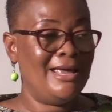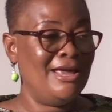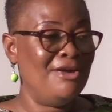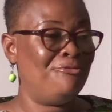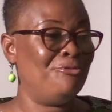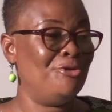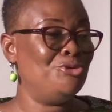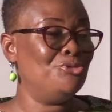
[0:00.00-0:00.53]

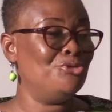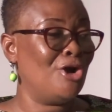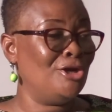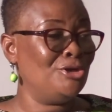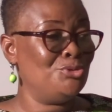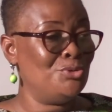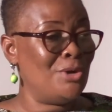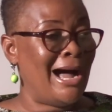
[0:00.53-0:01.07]
If we do
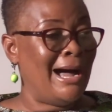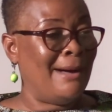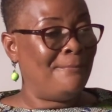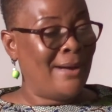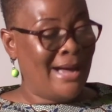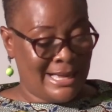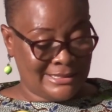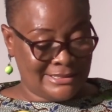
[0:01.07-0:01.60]
not do our
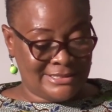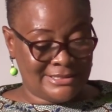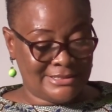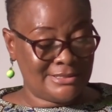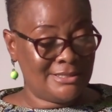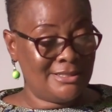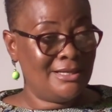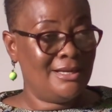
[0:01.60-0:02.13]
part,
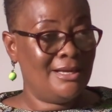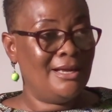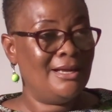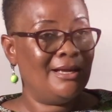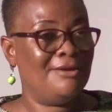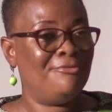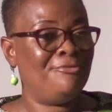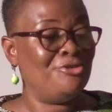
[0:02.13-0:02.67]

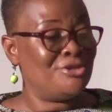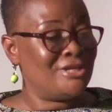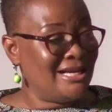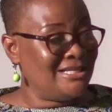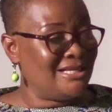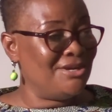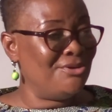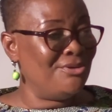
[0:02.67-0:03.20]

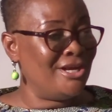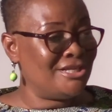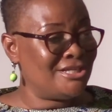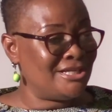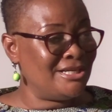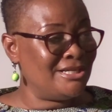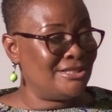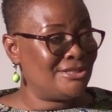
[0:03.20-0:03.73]
future
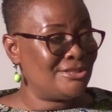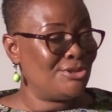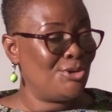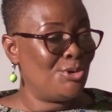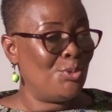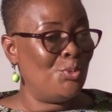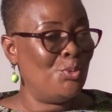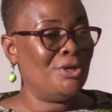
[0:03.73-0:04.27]
generations
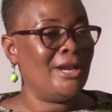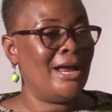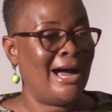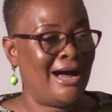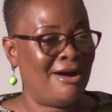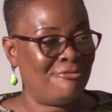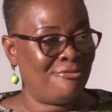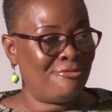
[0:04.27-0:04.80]
would
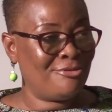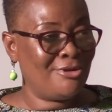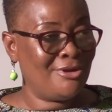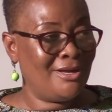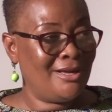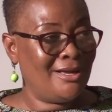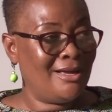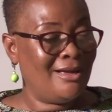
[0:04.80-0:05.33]
have
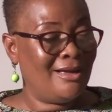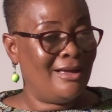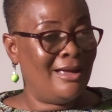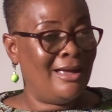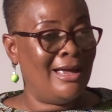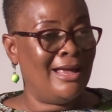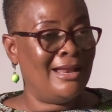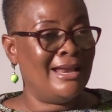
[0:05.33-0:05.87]

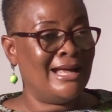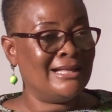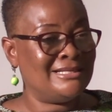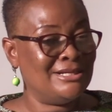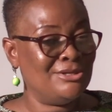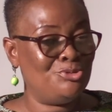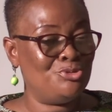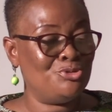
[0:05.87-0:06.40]

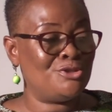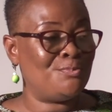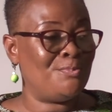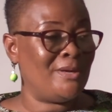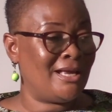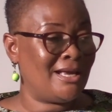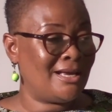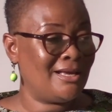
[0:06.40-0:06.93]
nothing to
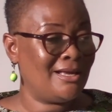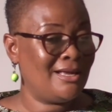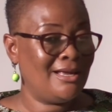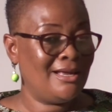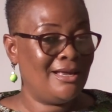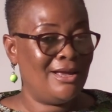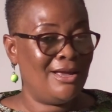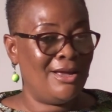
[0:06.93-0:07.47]
speak
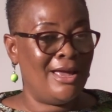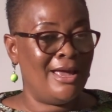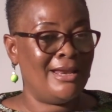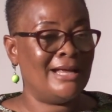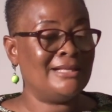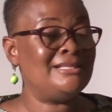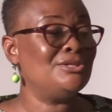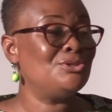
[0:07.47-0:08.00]

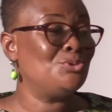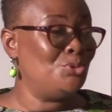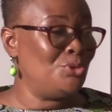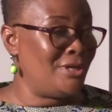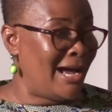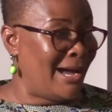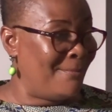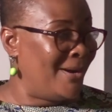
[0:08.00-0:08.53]
that is
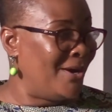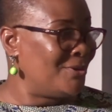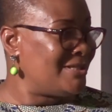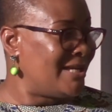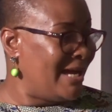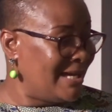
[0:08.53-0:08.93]
good about